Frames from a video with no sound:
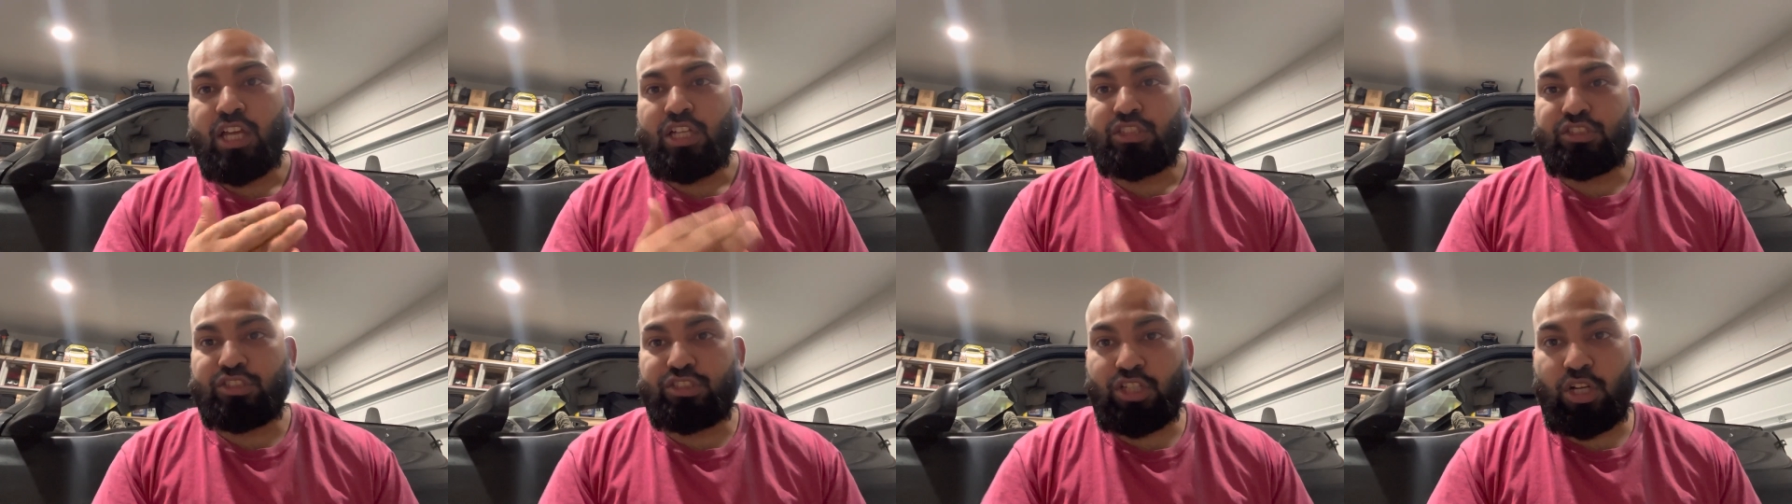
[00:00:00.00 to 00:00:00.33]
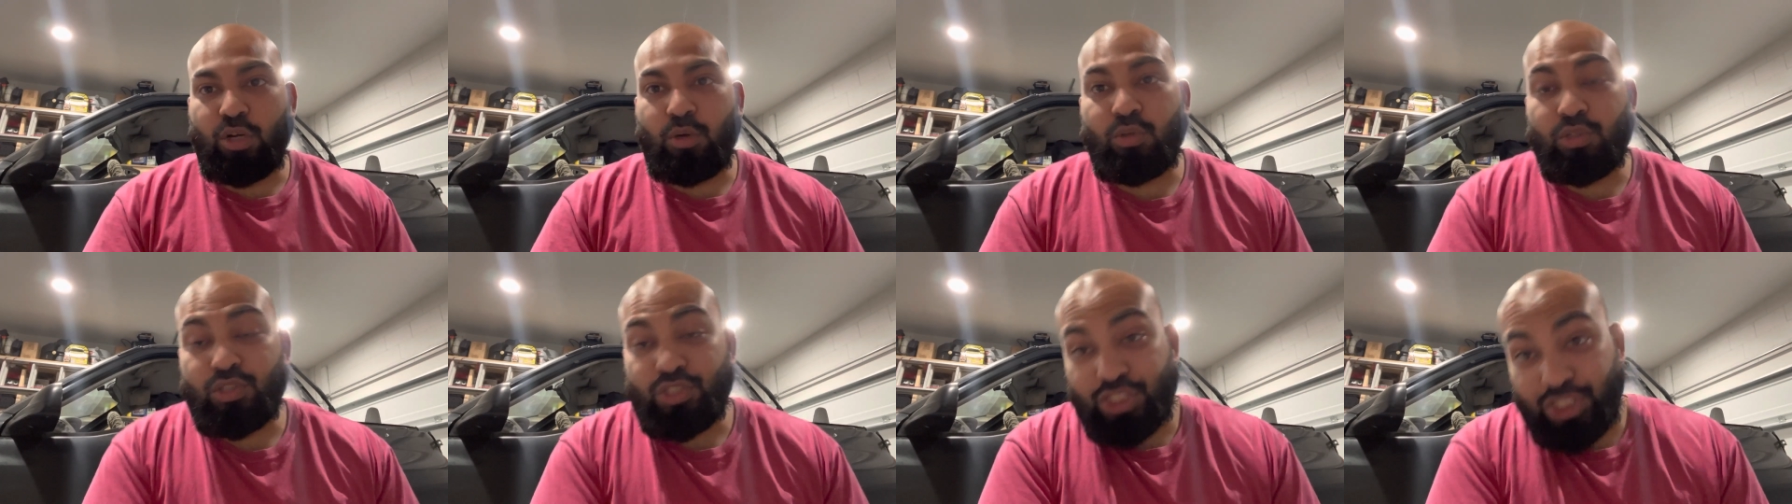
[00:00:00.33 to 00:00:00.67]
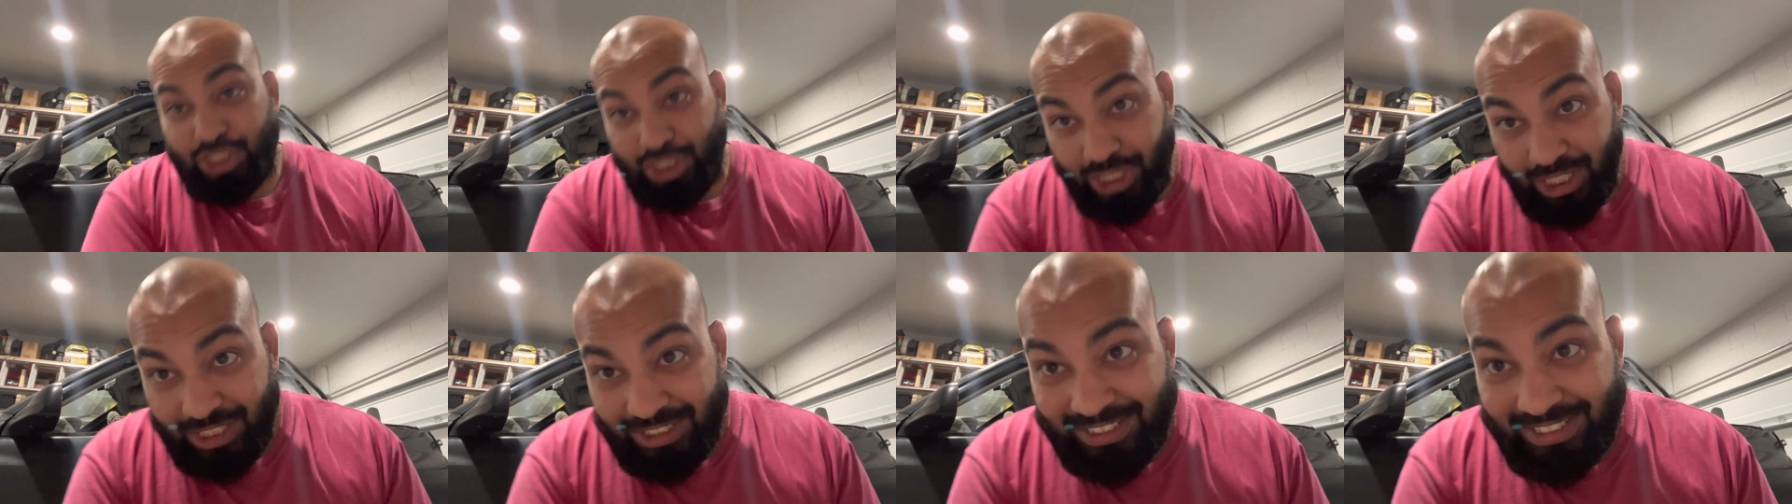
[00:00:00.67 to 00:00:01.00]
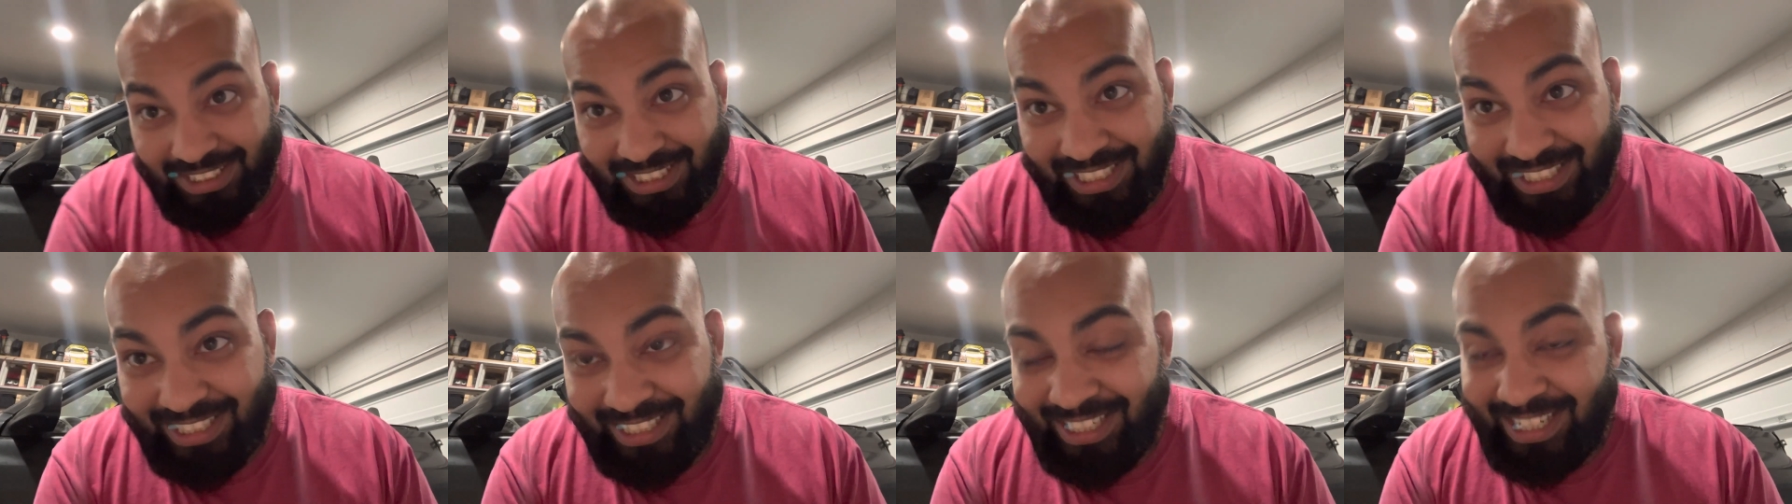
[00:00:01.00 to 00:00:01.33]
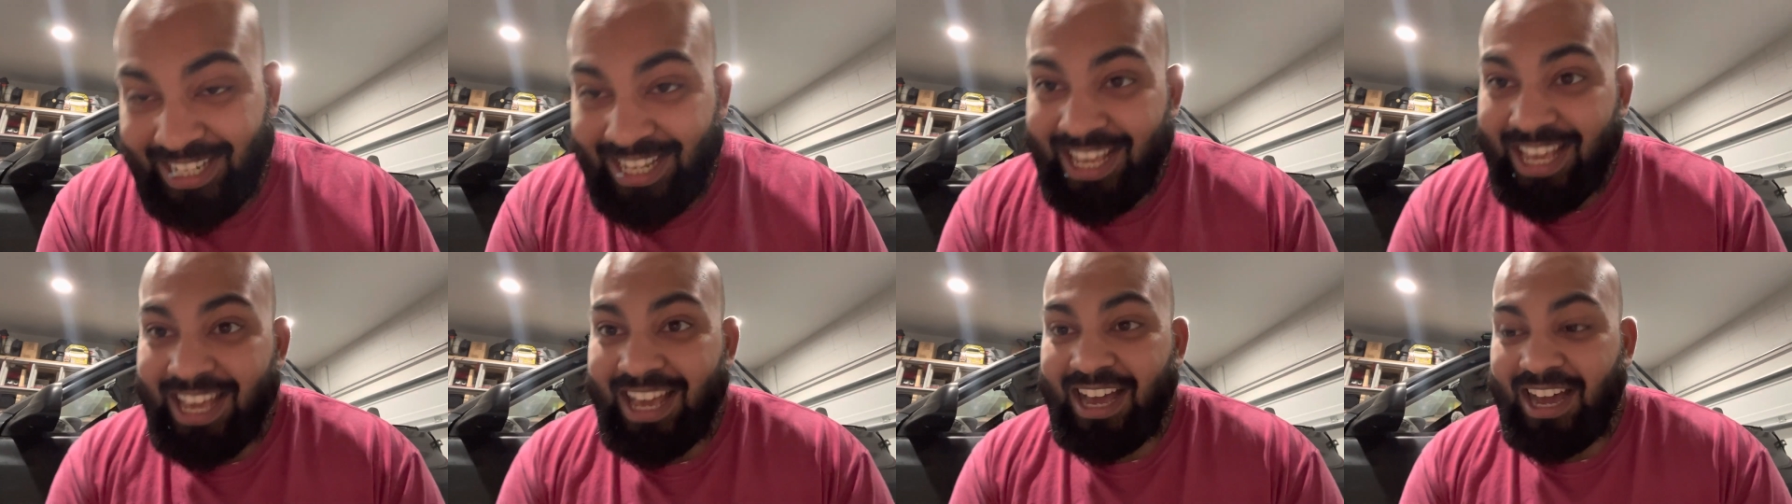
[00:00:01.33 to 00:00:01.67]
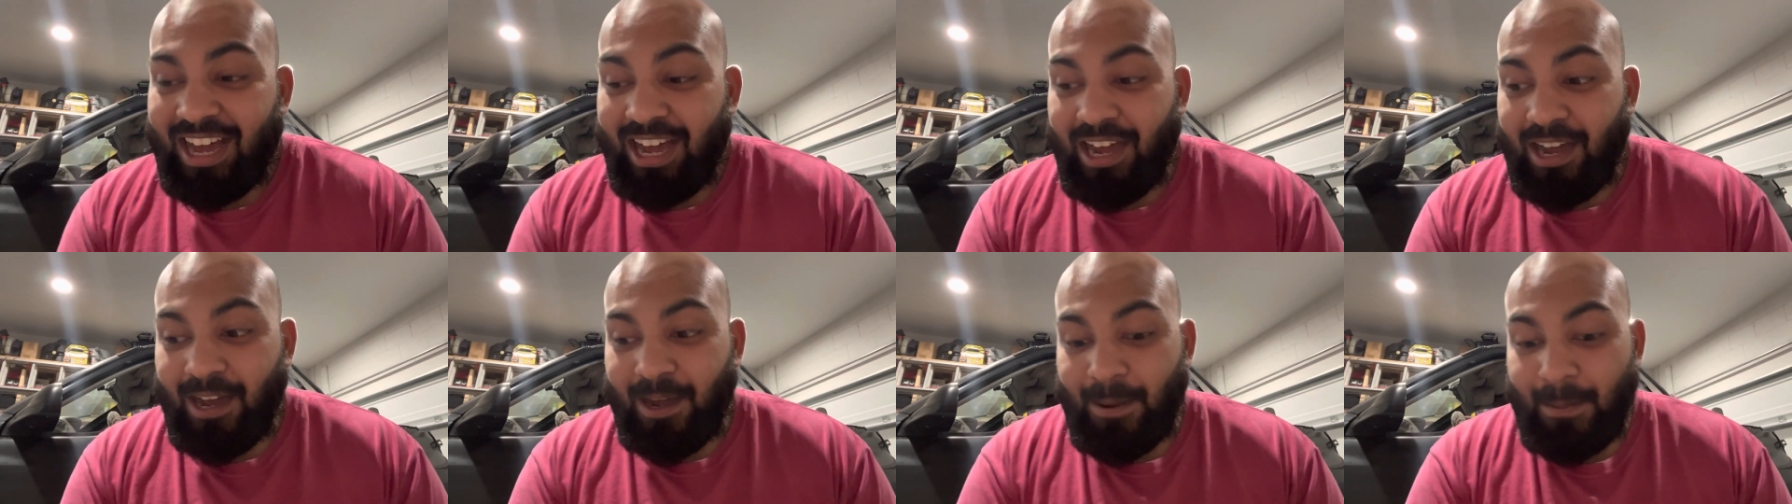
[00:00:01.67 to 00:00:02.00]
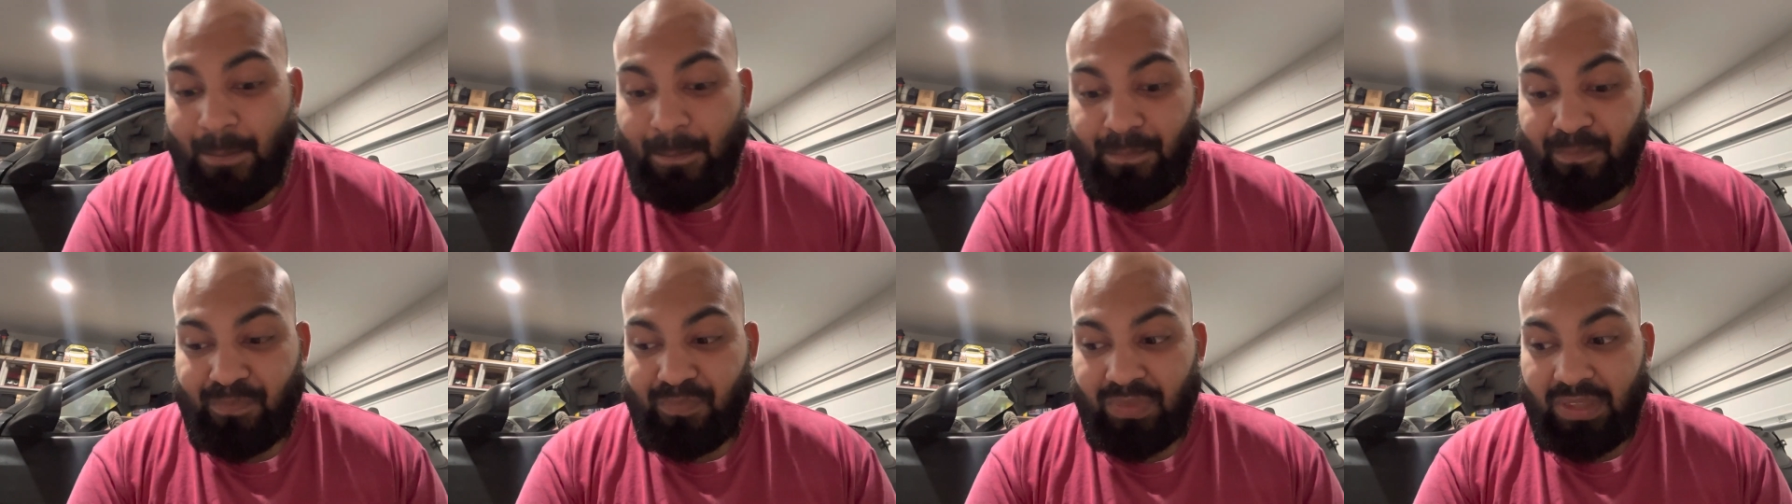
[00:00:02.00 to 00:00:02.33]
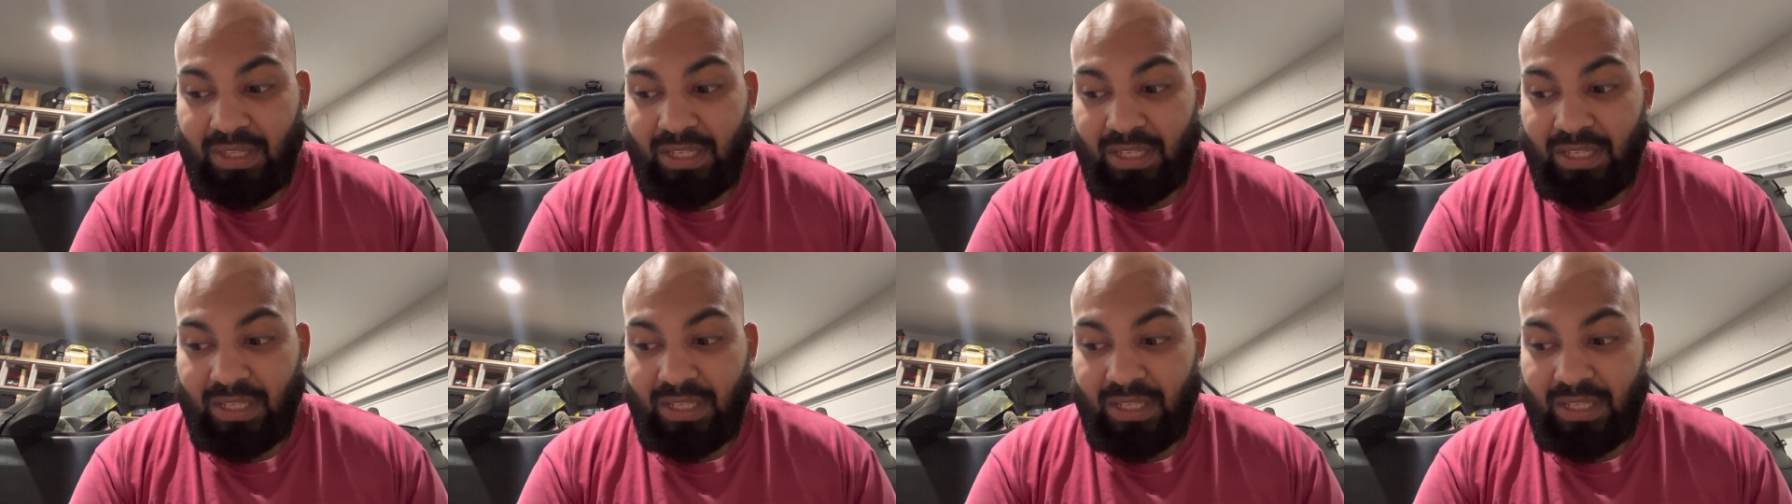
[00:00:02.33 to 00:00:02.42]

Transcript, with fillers: So Justin, um,